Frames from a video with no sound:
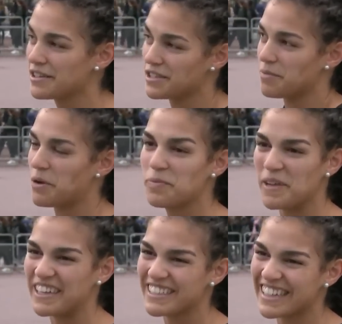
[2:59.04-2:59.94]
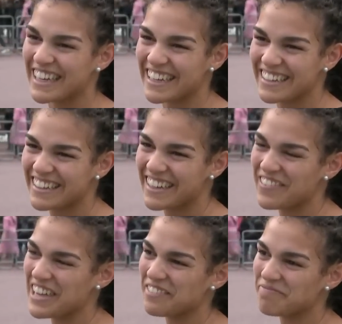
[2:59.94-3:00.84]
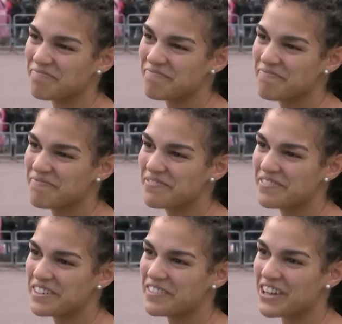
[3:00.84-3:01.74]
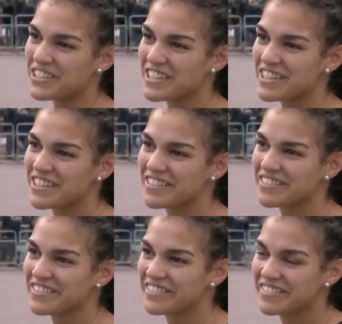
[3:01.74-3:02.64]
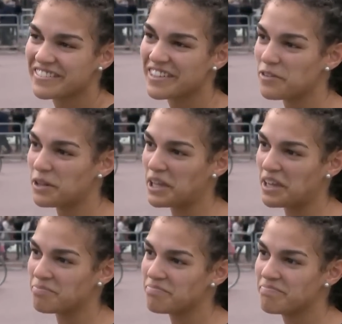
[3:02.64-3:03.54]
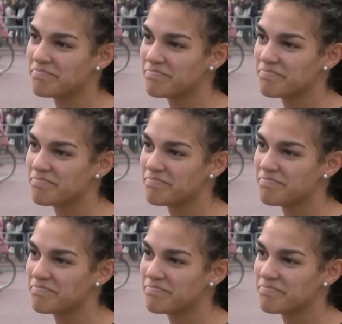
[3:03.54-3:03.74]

it's a moment, isn't it? I mean, we've lost a really